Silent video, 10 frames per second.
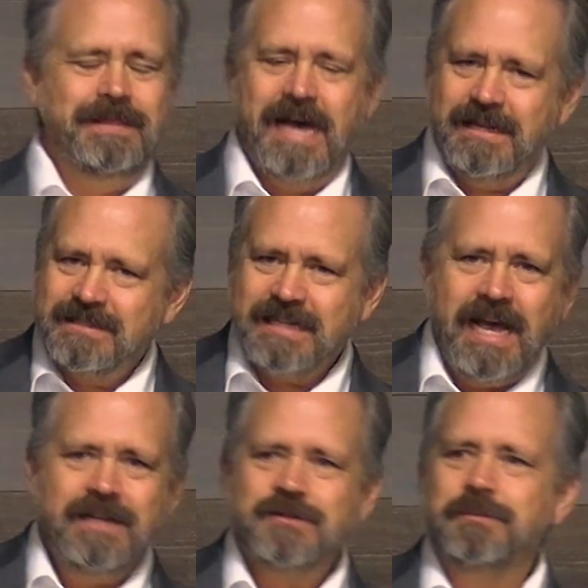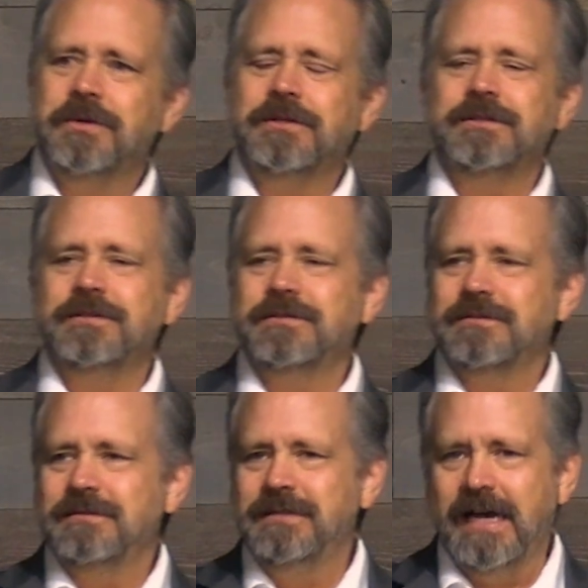Not a science book,
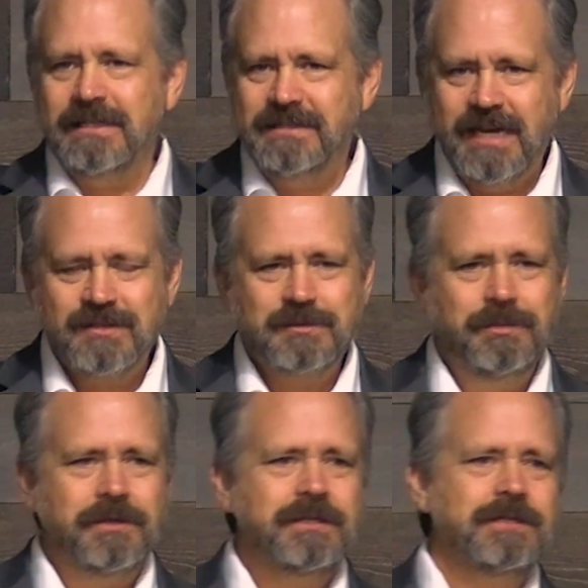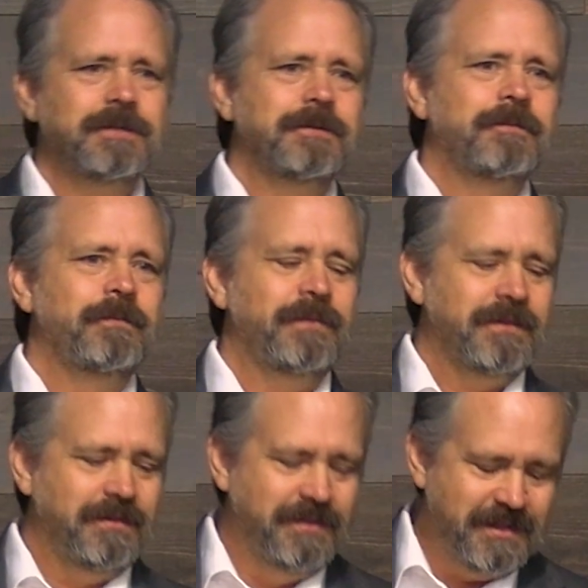not a textbook.
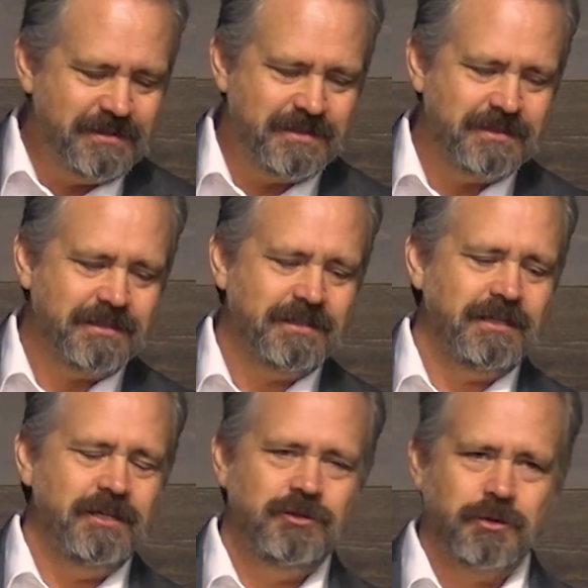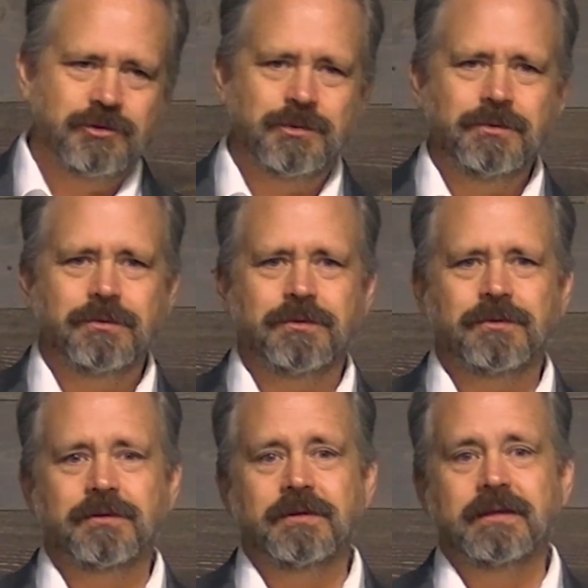This is your
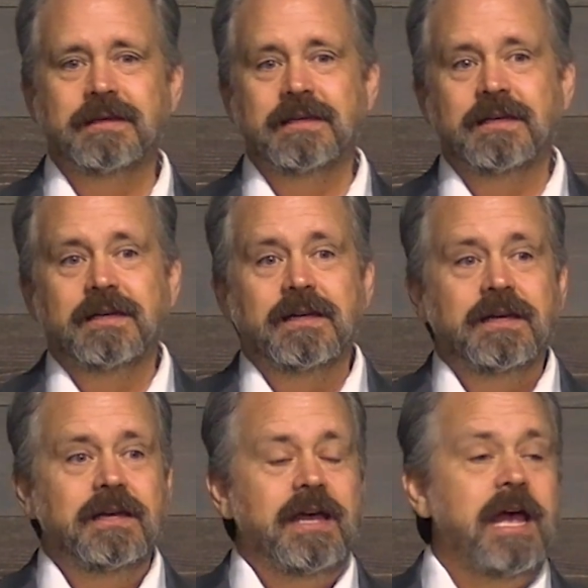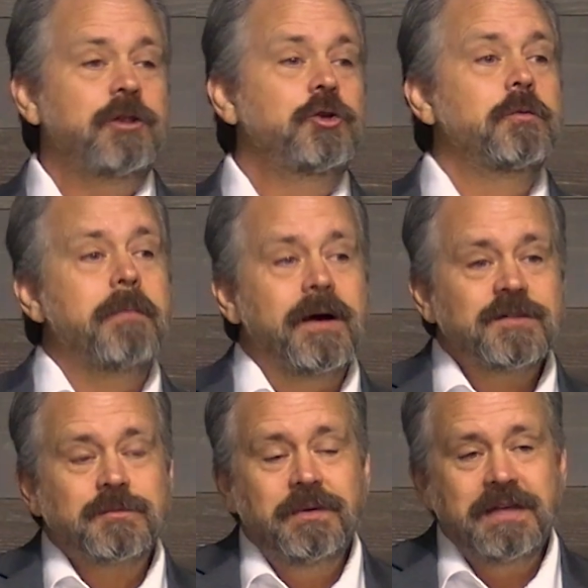truth. And you
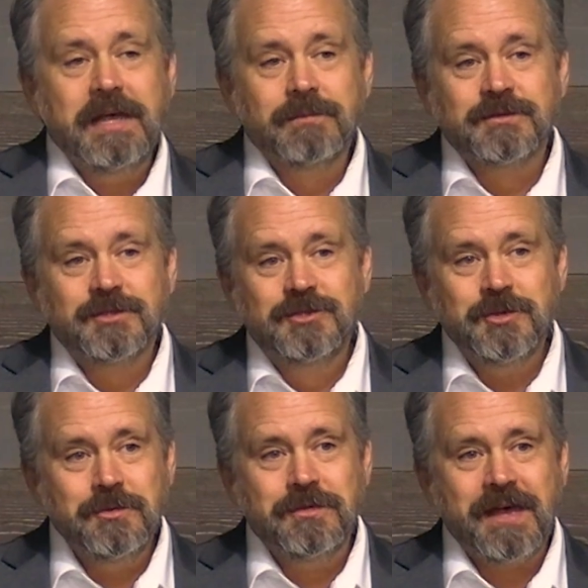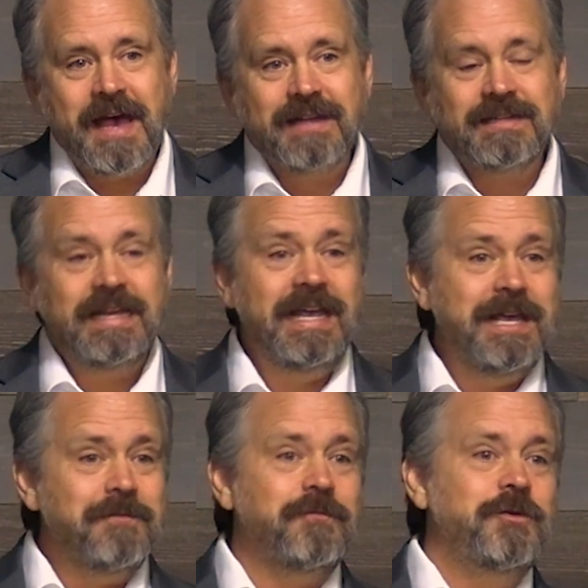must be able to do that
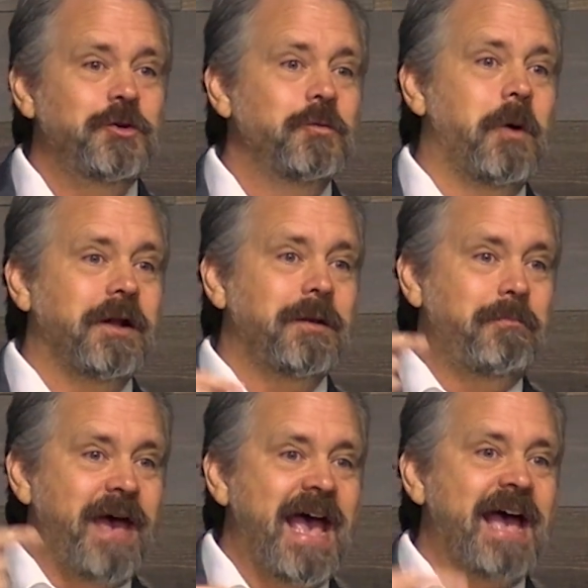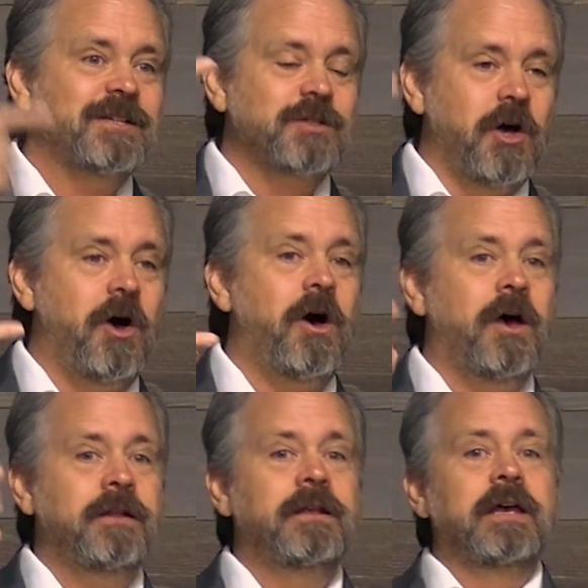if you want to pass
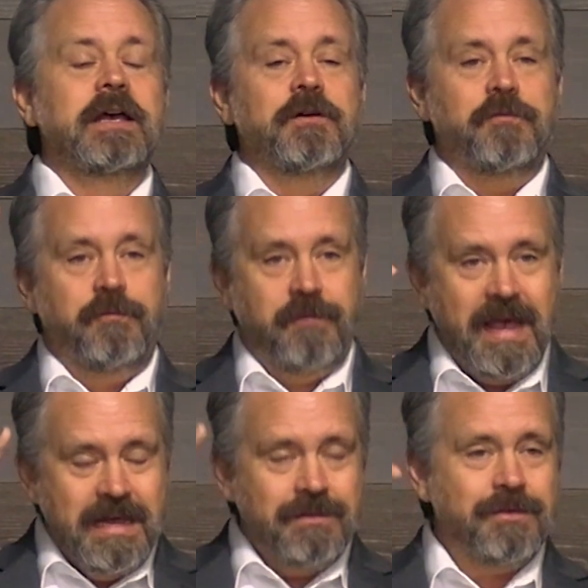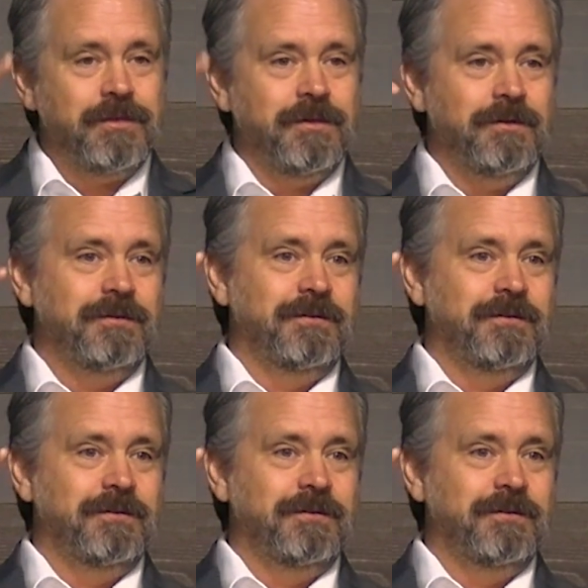on faith